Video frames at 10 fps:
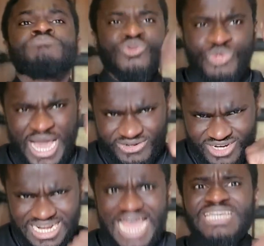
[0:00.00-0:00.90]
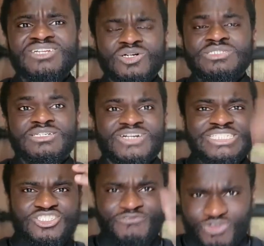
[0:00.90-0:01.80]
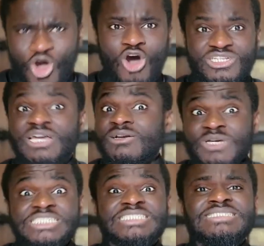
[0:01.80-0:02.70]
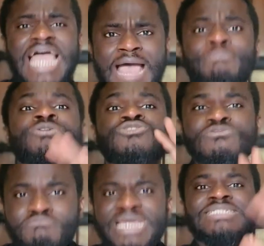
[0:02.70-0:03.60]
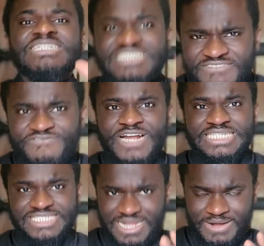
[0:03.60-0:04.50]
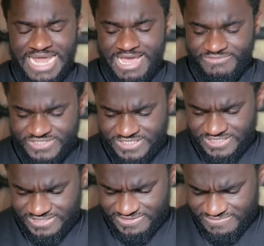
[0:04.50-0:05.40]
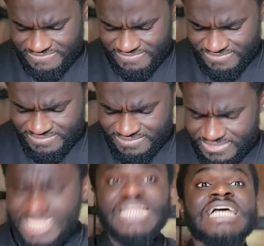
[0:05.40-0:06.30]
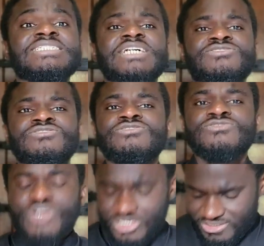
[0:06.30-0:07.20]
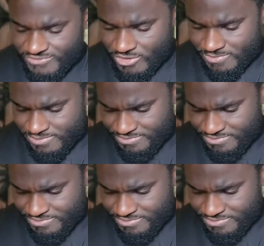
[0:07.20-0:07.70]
We are relying on the grace of God, which is able to make the difference in our lives. And I say to you, don't give up.